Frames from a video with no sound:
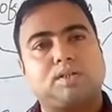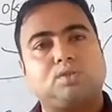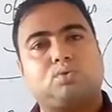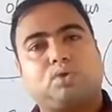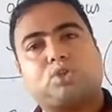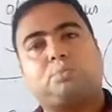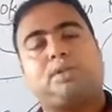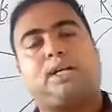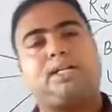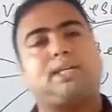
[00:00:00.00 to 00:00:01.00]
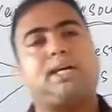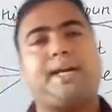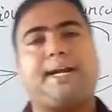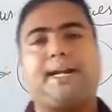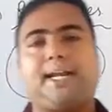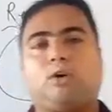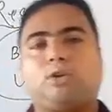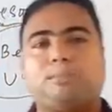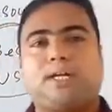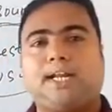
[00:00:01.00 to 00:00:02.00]
what should be the design and layout
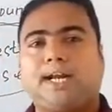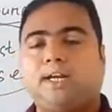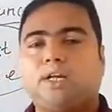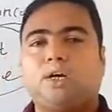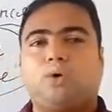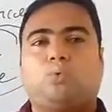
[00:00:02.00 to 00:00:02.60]
of the land,